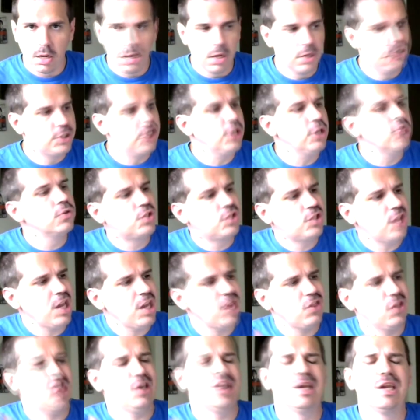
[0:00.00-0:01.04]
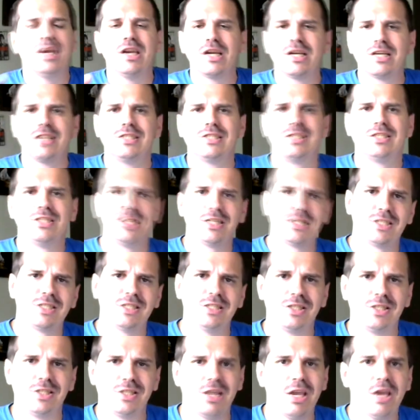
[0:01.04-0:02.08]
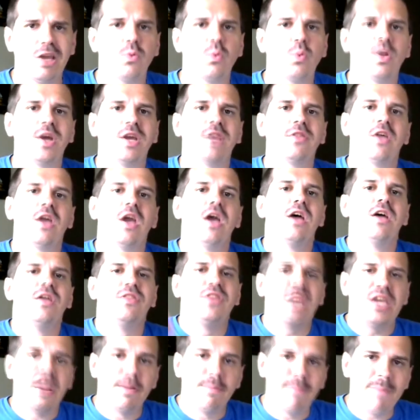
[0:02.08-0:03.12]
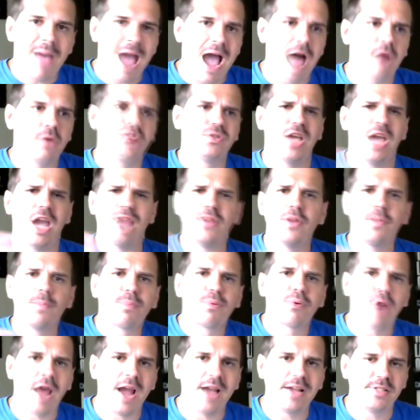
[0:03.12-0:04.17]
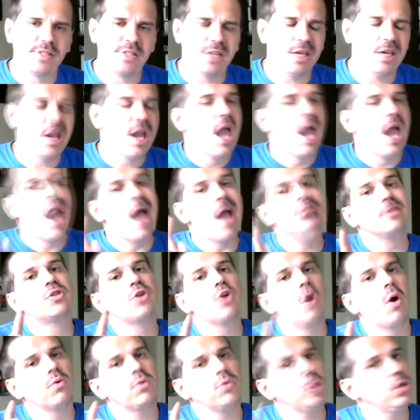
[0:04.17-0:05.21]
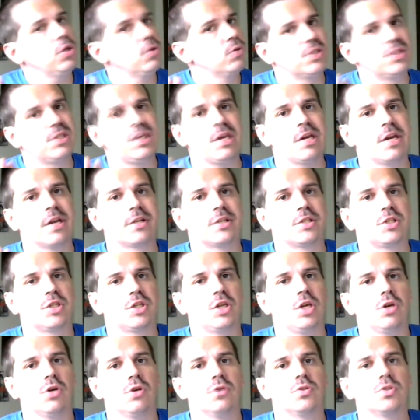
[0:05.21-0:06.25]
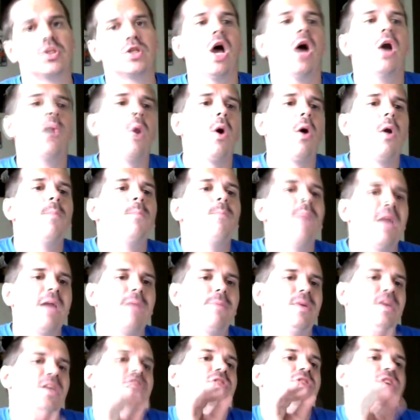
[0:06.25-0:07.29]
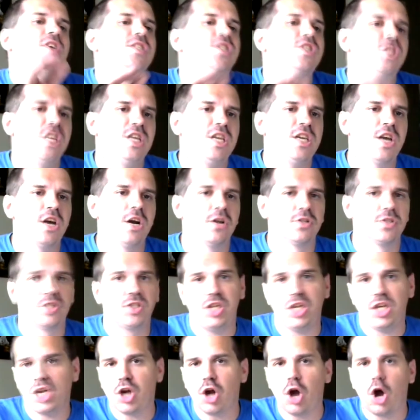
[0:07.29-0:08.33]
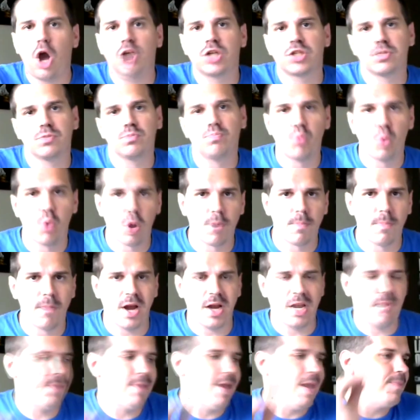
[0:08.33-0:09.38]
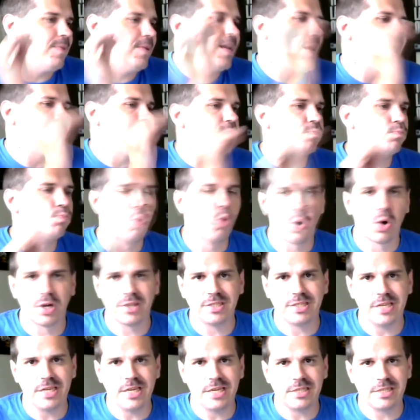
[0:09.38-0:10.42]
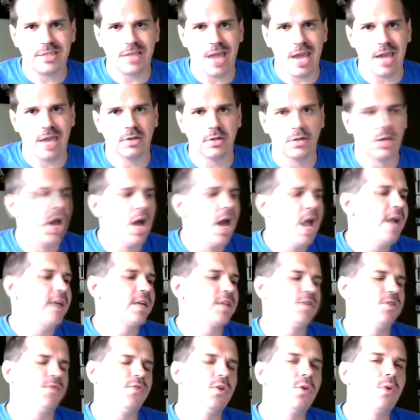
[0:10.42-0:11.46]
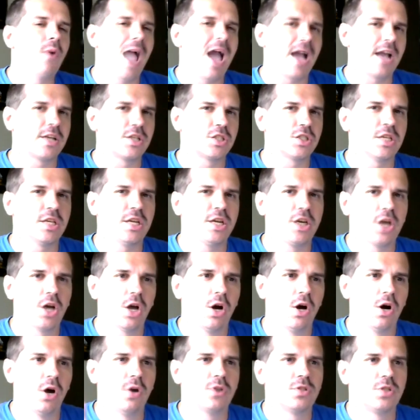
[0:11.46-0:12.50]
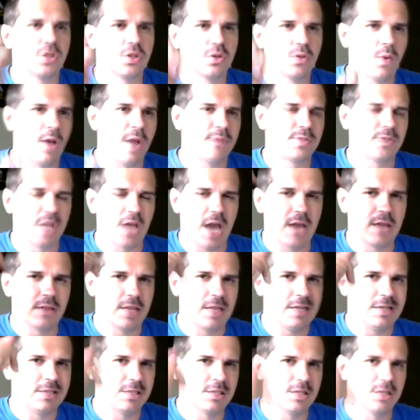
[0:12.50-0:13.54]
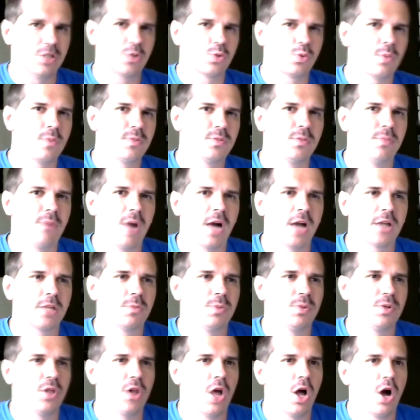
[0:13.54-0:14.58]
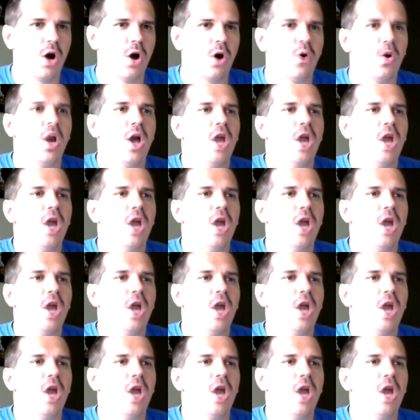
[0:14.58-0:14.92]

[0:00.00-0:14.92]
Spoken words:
Do you see the inconsistency with the amount and the pricing? And don't use the excuse, well, maybe this DLC cost more money. Maybe it has more detail. Because if you actually go to the website, link is in the description box below,